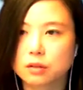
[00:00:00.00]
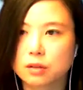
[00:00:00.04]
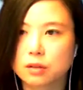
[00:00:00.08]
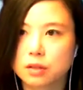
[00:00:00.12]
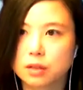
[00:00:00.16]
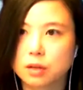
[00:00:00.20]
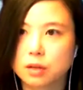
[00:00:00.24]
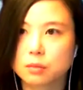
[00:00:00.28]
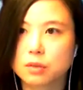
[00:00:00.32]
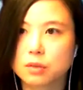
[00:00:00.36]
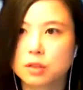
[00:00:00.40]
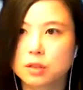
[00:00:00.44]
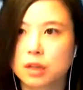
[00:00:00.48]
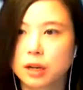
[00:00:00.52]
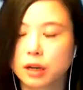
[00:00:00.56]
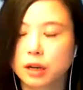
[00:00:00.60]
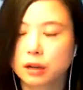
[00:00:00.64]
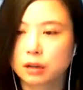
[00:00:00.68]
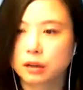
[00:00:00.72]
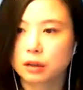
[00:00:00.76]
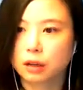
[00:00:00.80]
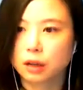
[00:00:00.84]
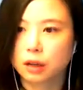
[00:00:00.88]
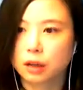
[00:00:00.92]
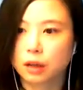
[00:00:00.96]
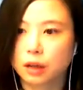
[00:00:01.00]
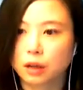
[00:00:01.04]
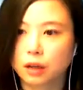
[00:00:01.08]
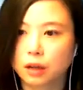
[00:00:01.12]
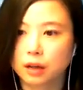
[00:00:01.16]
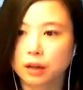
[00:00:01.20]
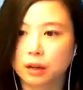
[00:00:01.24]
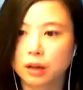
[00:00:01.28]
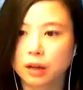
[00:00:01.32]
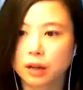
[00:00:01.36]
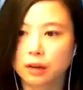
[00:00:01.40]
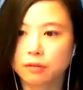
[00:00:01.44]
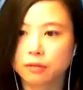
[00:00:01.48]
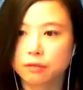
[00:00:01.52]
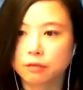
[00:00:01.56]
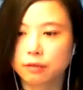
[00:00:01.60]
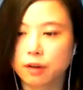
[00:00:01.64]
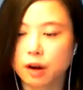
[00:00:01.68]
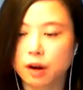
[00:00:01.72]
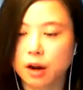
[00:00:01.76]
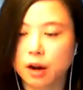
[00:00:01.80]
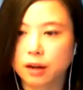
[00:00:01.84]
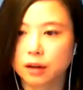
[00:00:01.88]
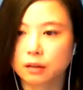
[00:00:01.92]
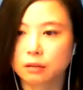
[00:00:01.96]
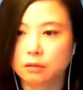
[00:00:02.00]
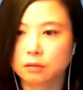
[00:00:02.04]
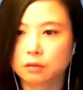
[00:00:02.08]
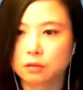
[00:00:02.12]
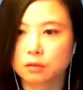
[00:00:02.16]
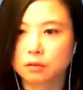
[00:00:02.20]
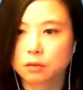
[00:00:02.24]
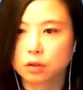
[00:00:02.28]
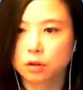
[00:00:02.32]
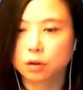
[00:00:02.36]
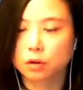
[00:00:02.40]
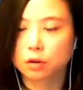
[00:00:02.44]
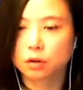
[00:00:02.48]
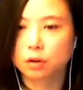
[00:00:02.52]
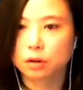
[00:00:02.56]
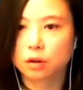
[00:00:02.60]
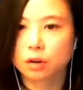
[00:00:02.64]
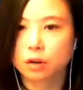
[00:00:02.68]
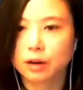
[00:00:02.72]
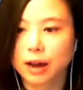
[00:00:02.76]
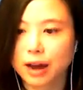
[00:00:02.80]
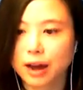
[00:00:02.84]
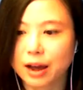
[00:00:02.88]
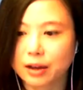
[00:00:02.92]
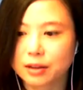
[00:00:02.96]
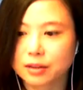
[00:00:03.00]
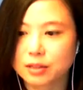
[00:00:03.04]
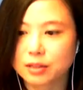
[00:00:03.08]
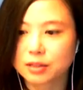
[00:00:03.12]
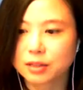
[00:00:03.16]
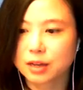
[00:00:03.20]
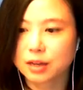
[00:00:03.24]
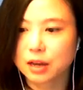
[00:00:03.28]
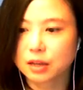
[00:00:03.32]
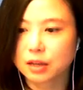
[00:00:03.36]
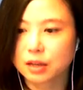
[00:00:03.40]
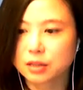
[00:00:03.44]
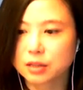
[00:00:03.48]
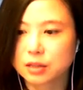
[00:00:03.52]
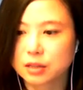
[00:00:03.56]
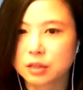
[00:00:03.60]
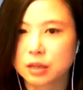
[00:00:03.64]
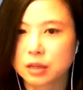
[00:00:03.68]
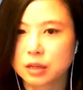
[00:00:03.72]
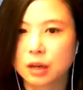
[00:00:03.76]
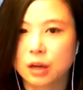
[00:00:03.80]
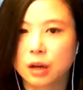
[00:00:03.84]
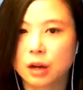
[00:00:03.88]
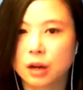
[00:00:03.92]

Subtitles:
Seems like they can find, good assets.